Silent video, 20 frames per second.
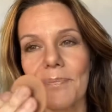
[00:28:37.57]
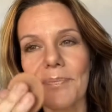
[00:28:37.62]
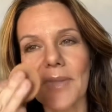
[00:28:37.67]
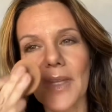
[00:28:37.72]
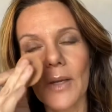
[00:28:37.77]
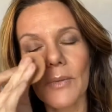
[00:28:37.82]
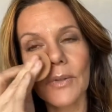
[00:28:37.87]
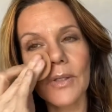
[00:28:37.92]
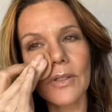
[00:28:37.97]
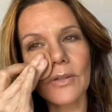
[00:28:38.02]

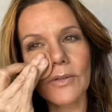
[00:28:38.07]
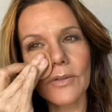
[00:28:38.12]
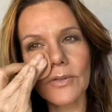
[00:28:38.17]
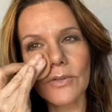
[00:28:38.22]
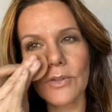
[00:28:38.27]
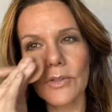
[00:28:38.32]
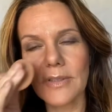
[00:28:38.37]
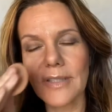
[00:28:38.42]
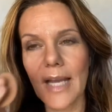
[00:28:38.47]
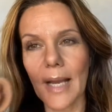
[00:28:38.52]
And what you do is
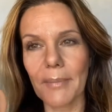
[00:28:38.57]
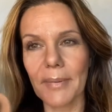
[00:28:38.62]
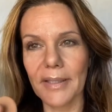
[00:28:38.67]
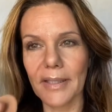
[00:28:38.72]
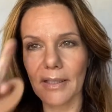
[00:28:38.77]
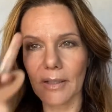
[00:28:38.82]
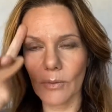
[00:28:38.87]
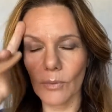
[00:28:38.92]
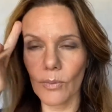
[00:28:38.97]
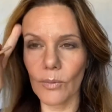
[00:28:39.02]
you dab and
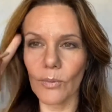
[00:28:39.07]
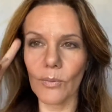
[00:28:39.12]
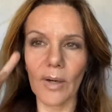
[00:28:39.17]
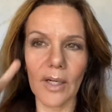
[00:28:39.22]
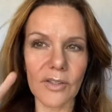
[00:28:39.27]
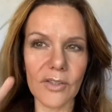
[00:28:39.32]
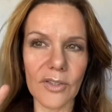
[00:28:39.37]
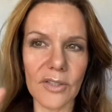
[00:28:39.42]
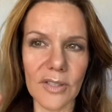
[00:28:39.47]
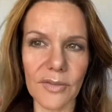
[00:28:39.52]

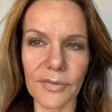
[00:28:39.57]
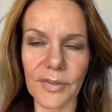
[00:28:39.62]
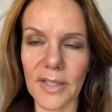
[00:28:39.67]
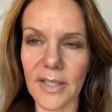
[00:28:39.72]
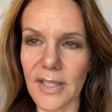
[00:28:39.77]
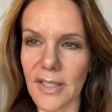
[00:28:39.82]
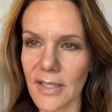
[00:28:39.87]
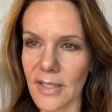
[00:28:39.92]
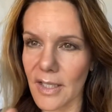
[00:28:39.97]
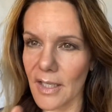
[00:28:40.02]
watch the
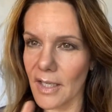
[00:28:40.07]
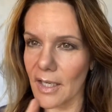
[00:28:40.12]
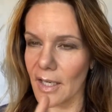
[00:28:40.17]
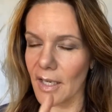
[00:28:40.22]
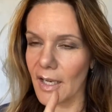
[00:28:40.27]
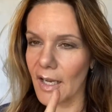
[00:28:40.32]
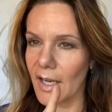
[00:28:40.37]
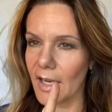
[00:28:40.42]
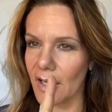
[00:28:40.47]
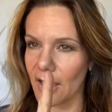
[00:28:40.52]
difference
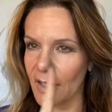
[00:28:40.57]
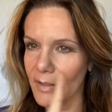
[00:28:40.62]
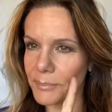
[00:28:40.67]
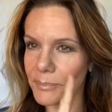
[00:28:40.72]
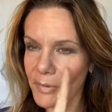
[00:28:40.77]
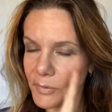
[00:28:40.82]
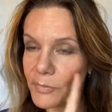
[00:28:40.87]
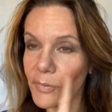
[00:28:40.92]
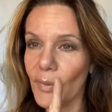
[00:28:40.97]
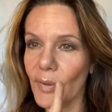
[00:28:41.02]

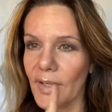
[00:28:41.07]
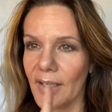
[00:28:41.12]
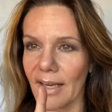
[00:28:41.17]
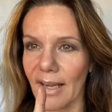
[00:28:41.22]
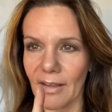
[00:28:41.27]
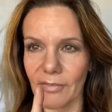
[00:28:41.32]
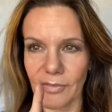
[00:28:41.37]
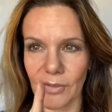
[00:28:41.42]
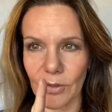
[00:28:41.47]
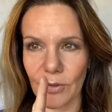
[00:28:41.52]
before and
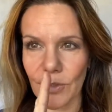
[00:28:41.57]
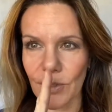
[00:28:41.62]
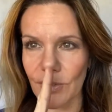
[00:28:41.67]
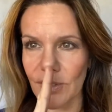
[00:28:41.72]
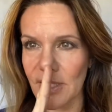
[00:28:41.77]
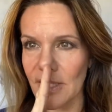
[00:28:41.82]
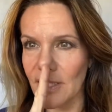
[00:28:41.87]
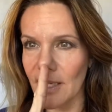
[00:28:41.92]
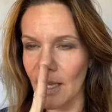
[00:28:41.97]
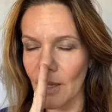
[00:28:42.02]
after. So
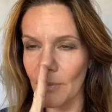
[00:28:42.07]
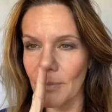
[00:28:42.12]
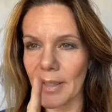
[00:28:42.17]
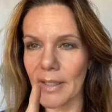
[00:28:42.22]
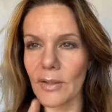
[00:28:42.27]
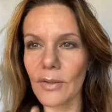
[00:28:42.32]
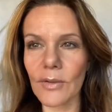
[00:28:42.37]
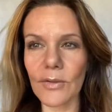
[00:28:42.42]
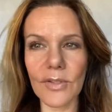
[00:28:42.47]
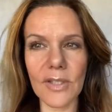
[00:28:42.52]
see how my
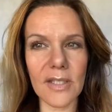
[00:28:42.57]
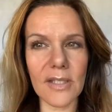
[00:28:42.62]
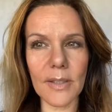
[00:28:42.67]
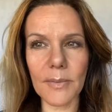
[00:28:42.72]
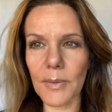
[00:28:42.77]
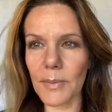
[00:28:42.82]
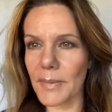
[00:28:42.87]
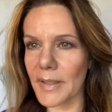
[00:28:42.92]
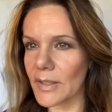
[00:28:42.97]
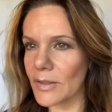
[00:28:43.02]
nose, the tip
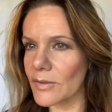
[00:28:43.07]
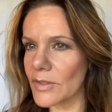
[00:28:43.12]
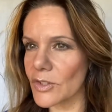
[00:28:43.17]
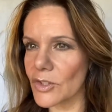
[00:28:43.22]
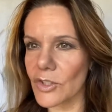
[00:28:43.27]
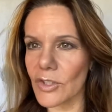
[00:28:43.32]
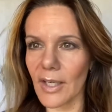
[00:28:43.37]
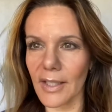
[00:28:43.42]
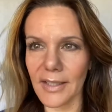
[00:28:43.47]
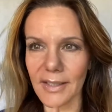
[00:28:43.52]
of my nose is
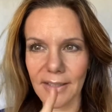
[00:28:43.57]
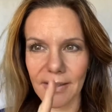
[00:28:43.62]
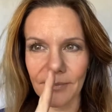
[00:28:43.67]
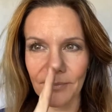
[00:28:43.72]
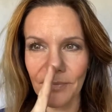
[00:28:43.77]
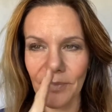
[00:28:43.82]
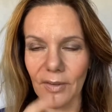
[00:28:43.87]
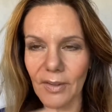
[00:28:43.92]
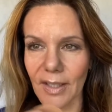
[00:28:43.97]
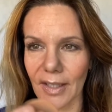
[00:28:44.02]
shiny.
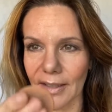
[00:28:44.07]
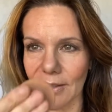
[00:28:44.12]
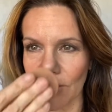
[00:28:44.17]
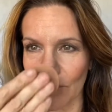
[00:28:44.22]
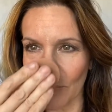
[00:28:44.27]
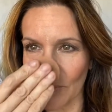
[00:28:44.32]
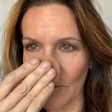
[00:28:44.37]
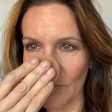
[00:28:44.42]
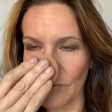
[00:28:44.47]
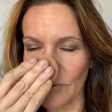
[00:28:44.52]
Okay, so
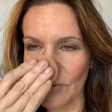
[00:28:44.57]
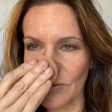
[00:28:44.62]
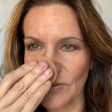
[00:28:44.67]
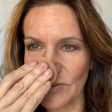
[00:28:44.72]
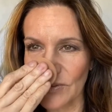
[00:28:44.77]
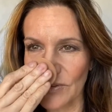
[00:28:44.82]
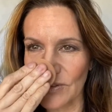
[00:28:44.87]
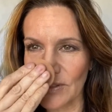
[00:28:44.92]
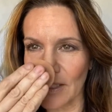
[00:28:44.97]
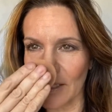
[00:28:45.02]
what you do is
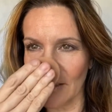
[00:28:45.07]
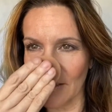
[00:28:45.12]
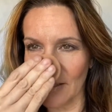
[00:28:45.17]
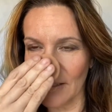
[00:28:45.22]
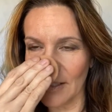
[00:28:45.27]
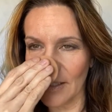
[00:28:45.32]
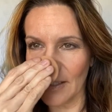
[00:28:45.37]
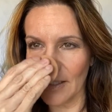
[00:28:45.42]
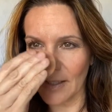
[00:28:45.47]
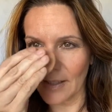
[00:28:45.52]
just kind of
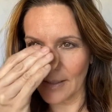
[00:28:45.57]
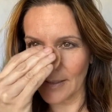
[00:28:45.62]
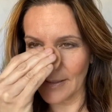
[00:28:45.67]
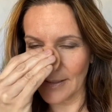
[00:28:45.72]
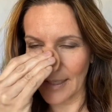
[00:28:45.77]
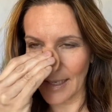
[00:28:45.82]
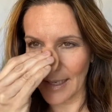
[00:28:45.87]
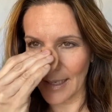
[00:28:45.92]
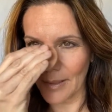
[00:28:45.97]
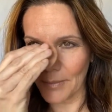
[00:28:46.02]

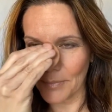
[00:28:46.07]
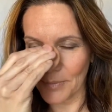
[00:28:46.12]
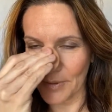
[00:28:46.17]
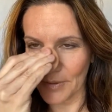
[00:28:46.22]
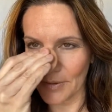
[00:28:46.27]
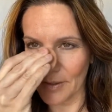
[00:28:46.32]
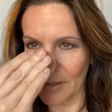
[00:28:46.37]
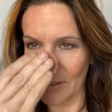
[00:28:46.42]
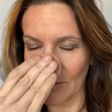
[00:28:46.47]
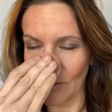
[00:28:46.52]
dab.
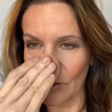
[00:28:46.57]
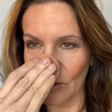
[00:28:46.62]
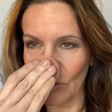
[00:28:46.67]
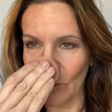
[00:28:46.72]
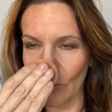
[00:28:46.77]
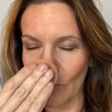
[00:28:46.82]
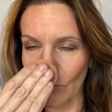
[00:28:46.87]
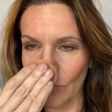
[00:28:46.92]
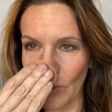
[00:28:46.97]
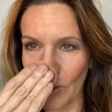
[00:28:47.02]
You
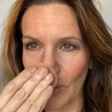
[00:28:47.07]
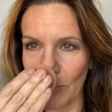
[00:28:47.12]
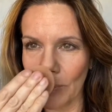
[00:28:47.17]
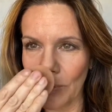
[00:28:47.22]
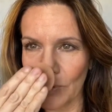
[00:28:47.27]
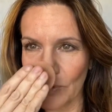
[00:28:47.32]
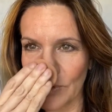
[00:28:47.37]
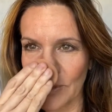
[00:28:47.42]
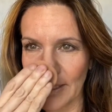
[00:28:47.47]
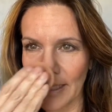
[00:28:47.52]
don't rub, you
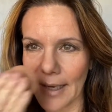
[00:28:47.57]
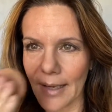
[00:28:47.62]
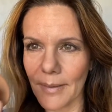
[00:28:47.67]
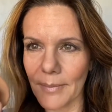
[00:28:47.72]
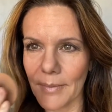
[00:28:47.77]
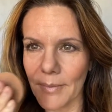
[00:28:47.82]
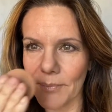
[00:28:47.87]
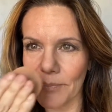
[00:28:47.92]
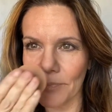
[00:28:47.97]
just dab.